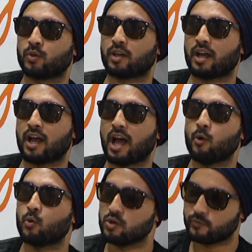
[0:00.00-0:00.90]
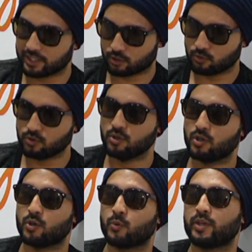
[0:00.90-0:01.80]
how old were you
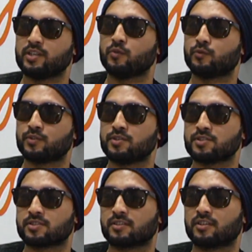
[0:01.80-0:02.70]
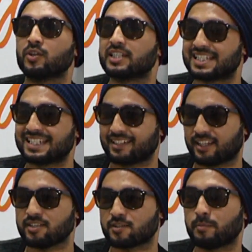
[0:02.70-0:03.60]
when you first, not
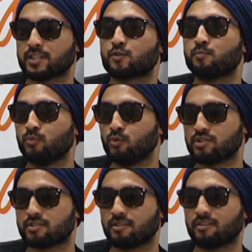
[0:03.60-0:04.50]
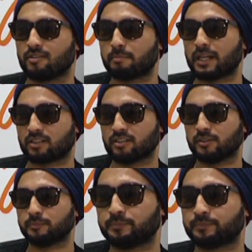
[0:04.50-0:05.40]
kissed but smooched your partner?
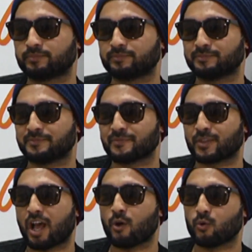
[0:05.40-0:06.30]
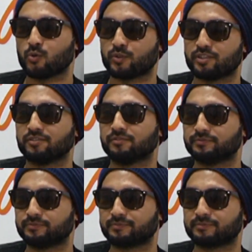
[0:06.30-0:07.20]
Bang. How old were you?
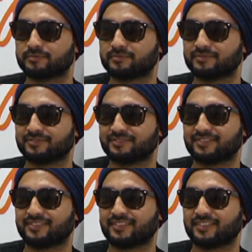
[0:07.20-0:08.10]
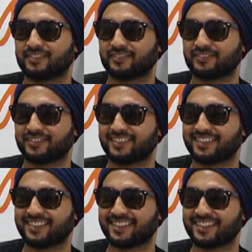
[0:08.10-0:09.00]
Let that be a secret,
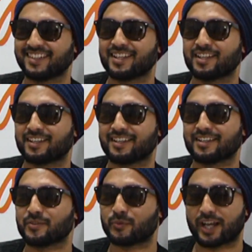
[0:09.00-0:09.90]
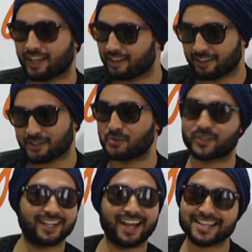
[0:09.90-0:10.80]
please. Why? You
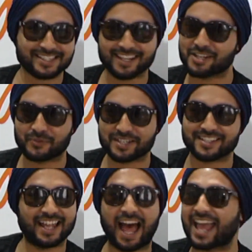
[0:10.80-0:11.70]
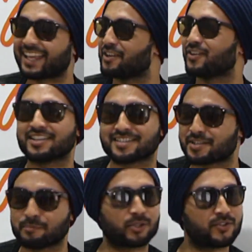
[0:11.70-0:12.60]
can ask any question. I cannot ask a
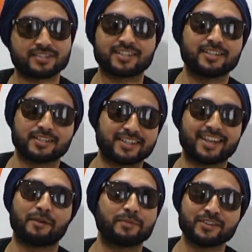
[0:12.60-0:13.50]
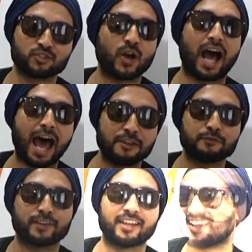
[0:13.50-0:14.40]
simple question. See, they are being so
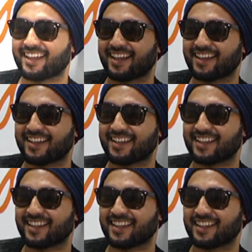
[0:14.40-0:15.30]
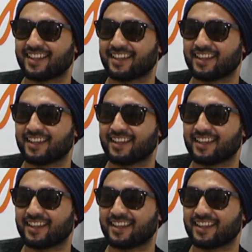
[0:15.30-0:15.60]
unfair. I was in class 2.